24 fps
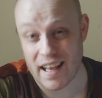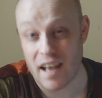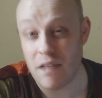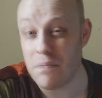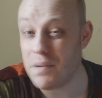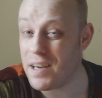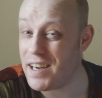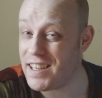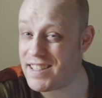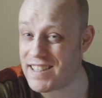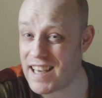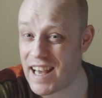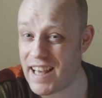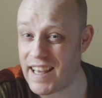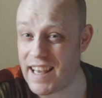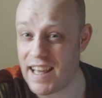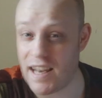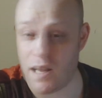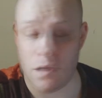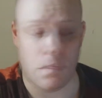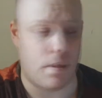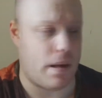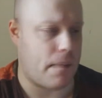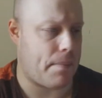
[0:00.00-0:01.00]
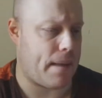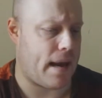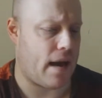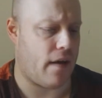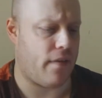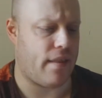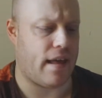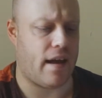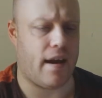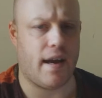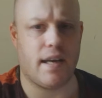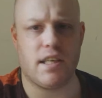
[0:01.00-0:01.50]
I'm going to tell you a little bit
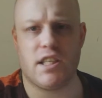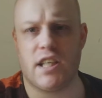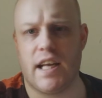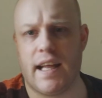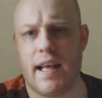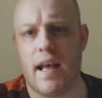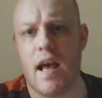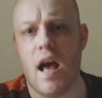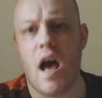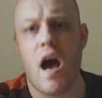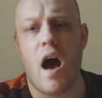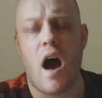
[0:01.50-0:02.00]
about that actually.